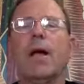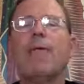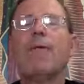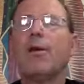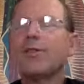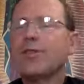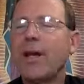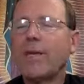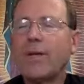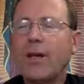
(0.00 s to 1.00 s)
a false
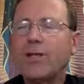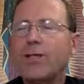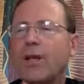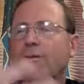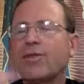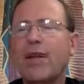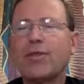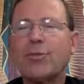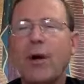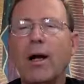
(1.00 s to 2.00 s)
definition of
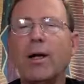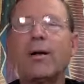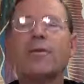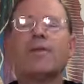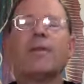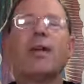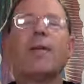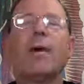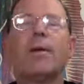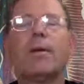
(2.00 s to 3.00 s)
sexuality which
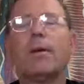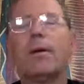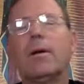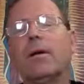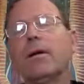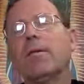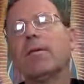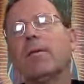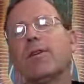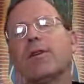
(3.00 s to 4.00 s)
came out
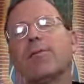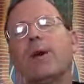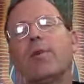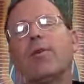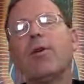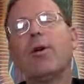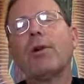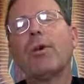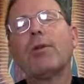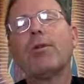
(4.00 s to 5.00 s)
from the Supreme
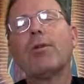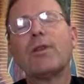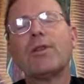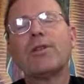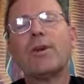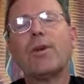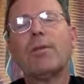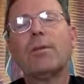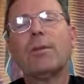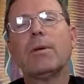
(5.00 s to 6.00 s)
Court about two months
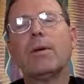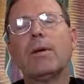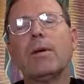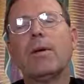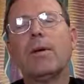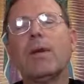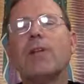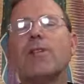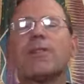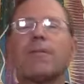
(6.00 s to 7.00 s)
ago.
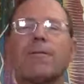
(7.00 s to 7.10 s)
This is a